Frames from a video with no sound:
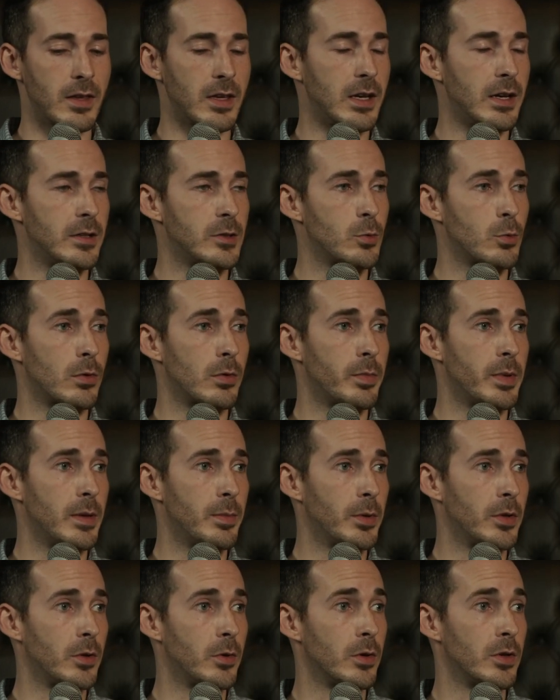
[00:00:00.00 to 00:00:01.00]
geared toward
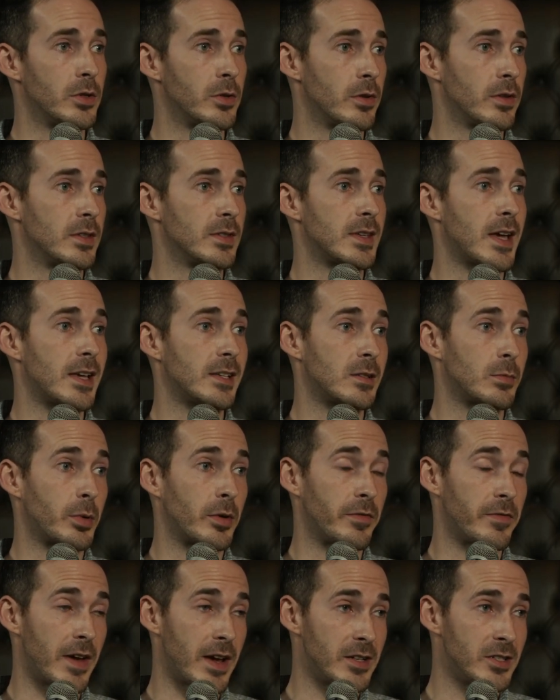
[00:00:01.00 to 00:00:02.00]
people who are doing this as a
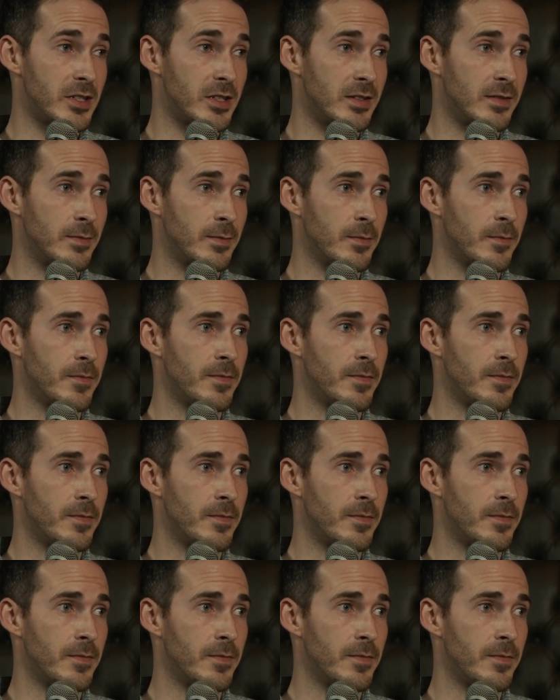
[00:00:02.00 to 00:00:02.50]
profession.